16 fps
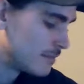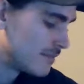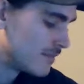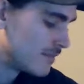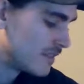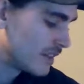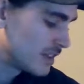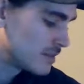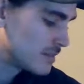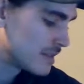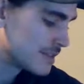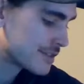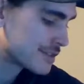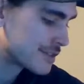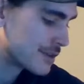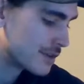Philly,
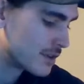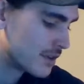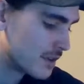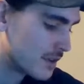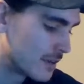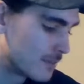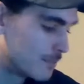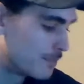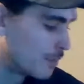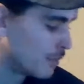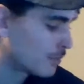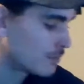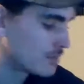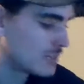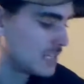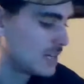Minnesota,
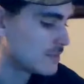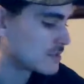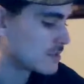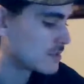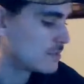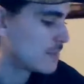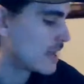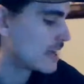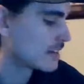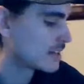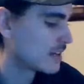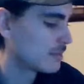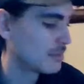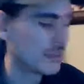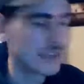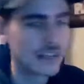both teams are banged
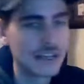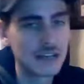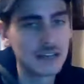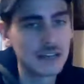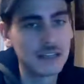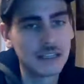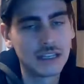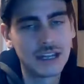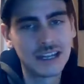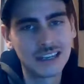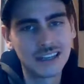up like hell.